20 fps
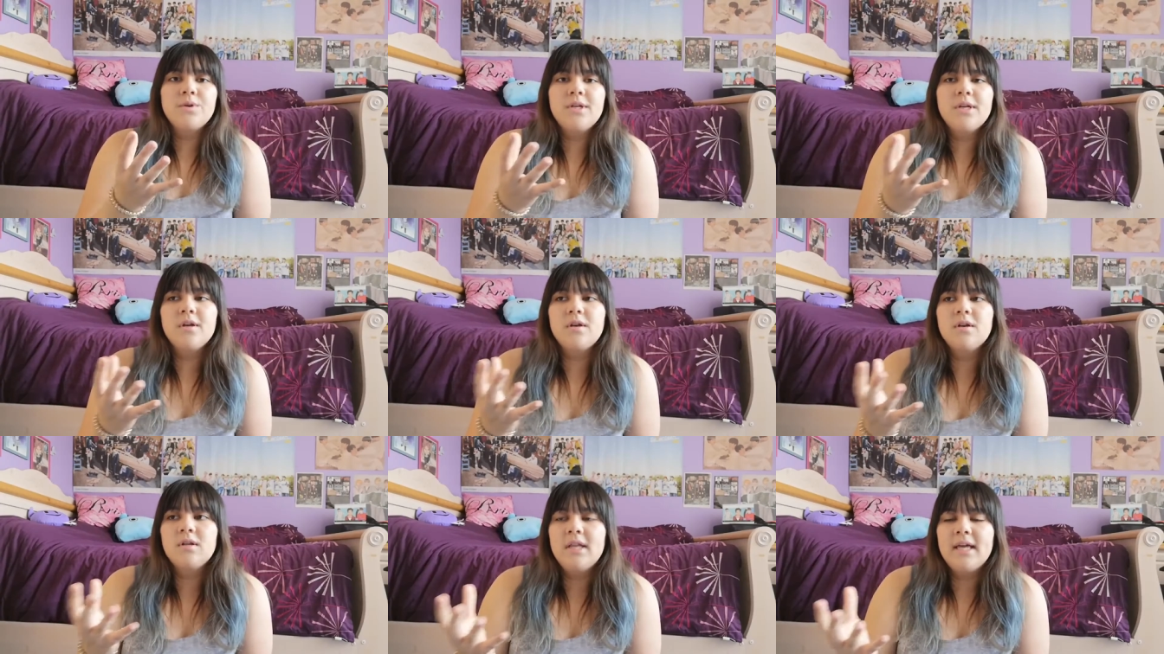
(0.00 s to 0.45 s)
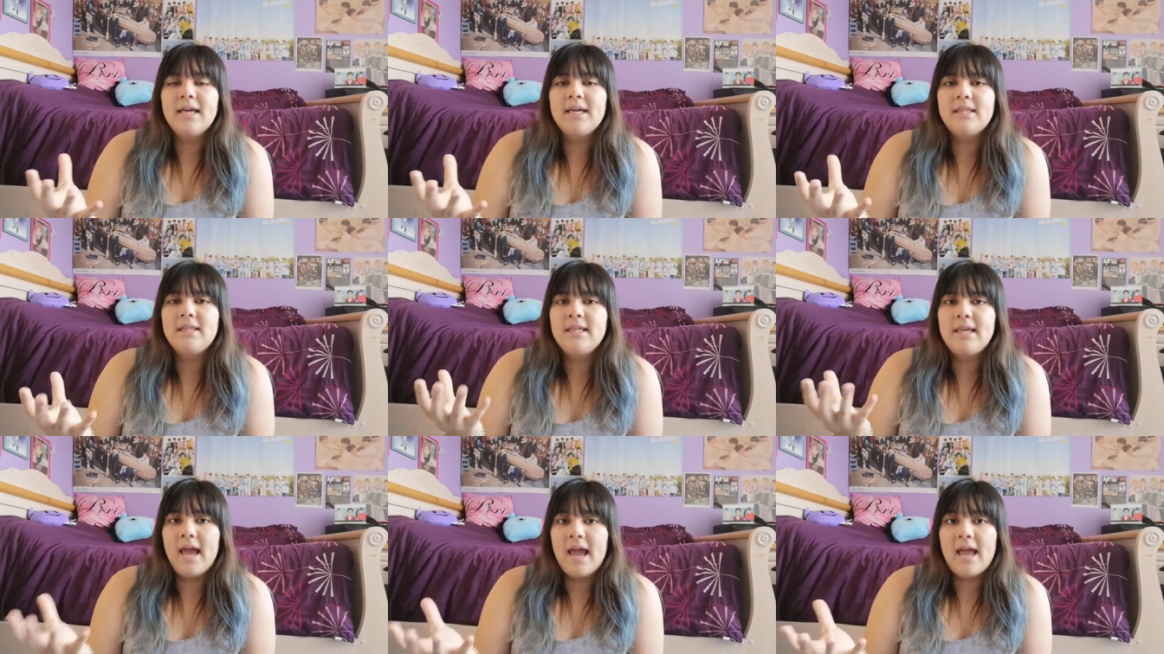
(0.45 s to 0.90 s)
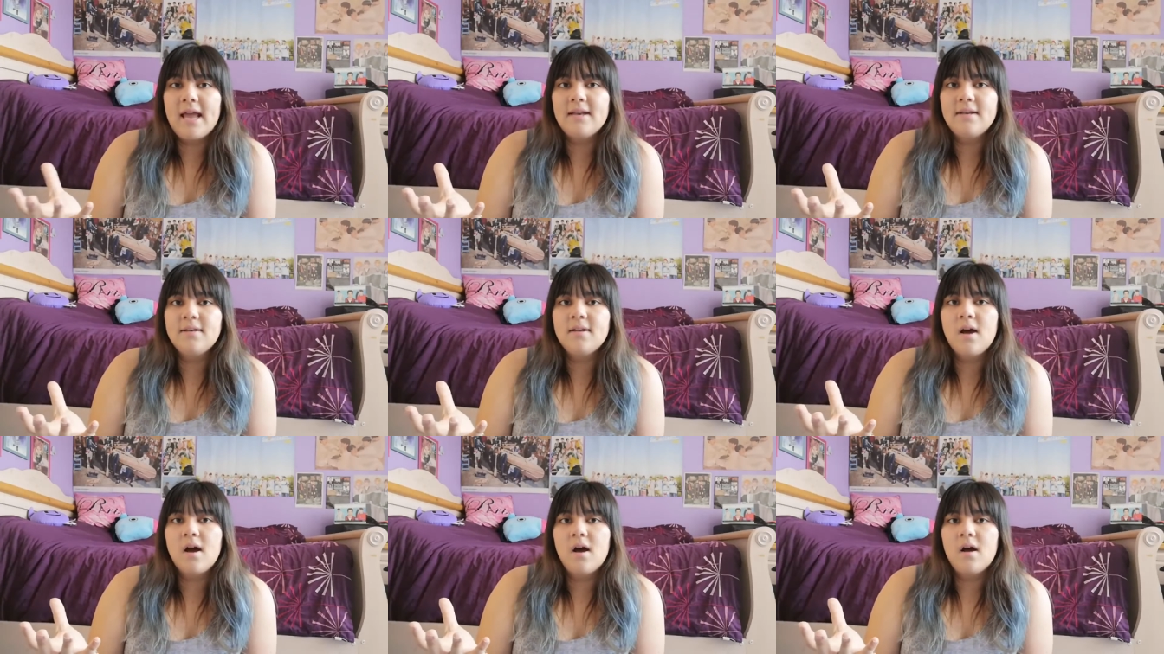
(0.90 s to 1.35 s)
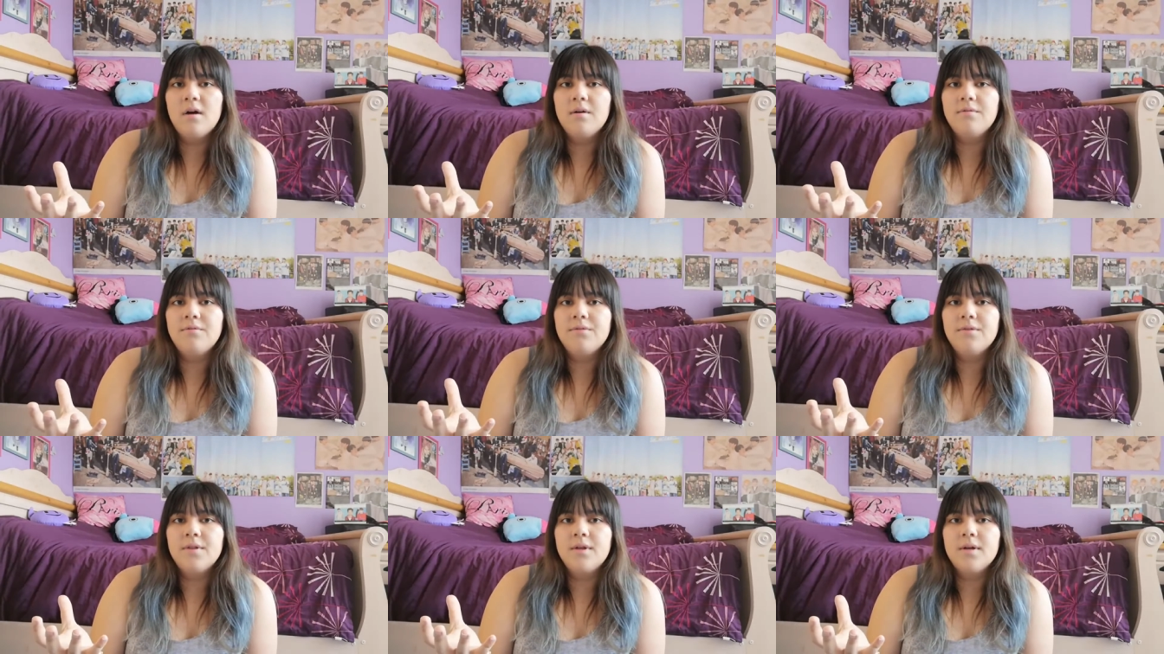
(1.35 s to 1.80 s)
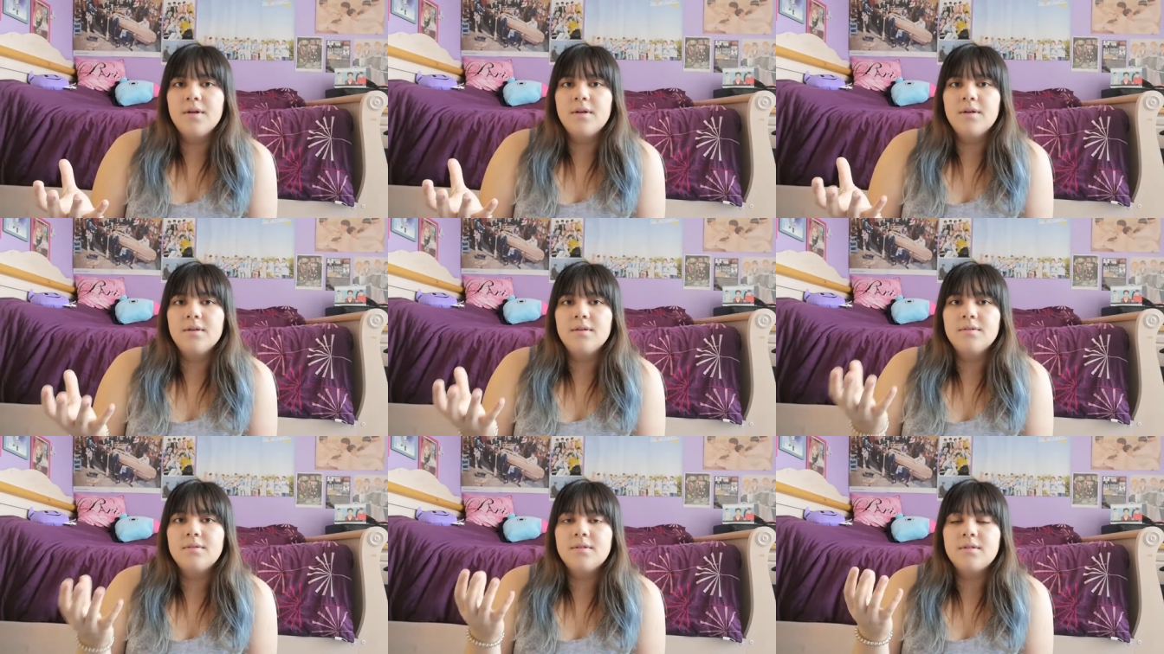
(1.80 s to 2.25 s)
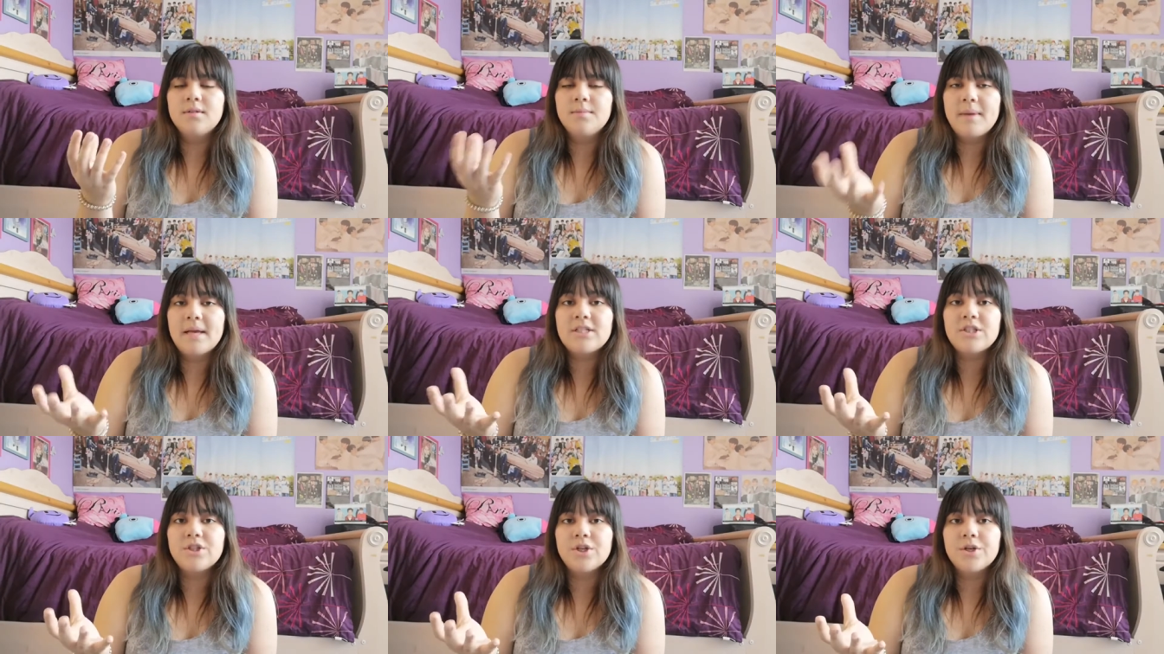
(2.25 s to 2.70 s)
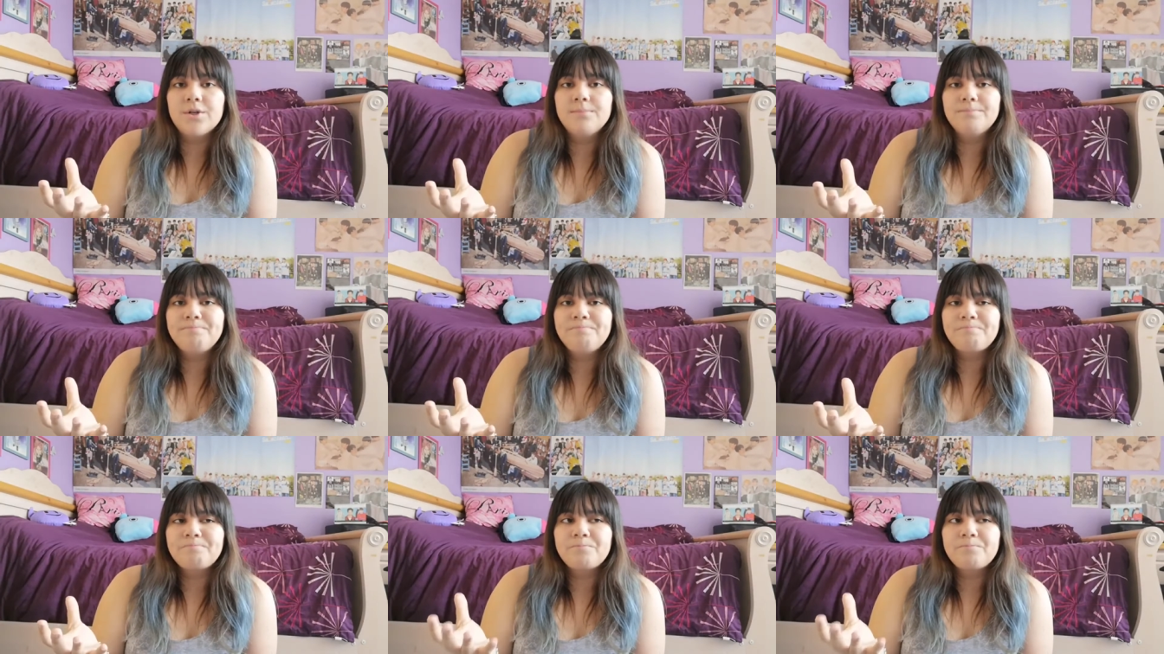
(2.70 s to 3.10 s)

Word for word: we're near like the end of the semester.